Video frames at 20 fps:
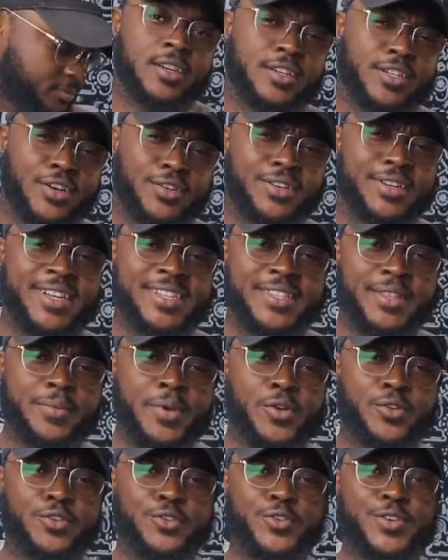Now, the next thing we're
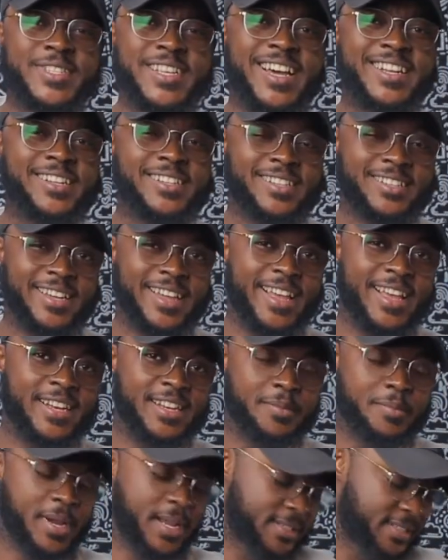going to do is add another
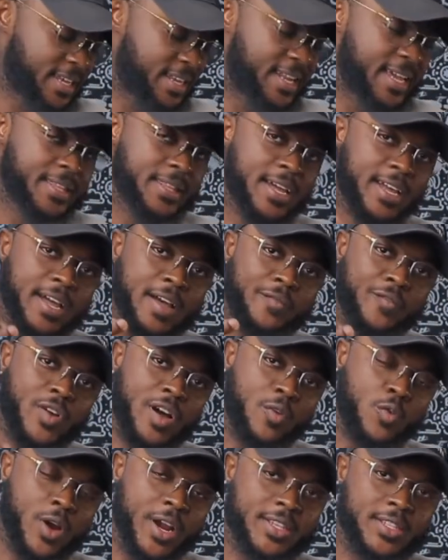element. I like that Canva
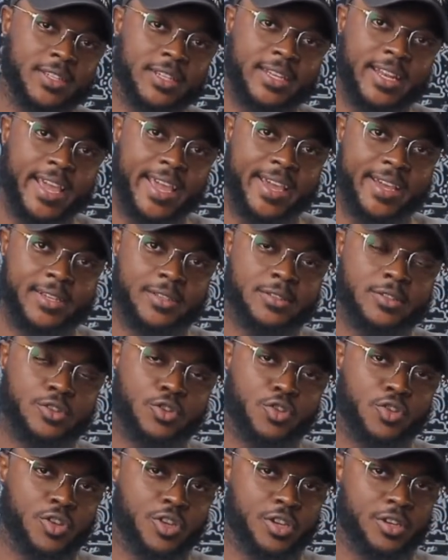works in layers, so
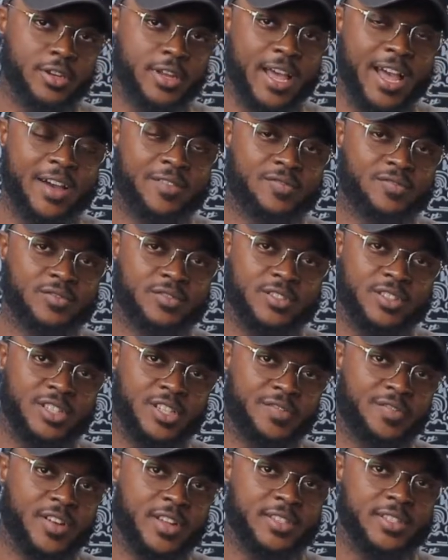you can have
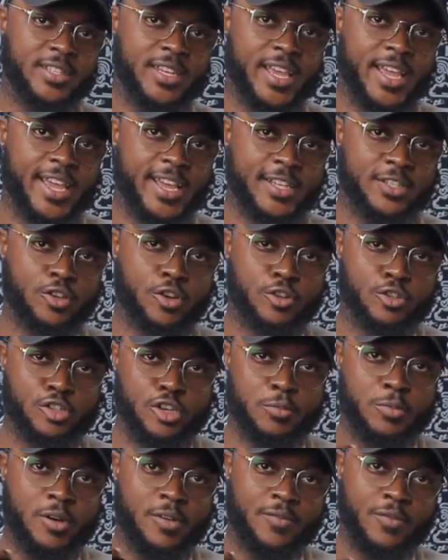different layers on
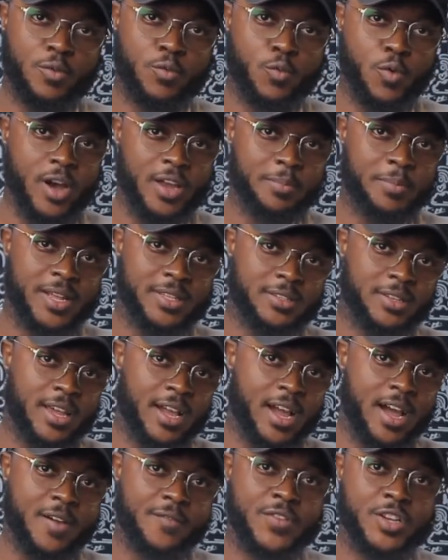top of one particular
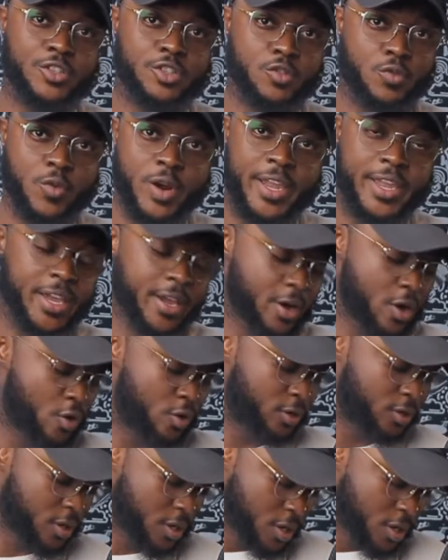canvas you're working on.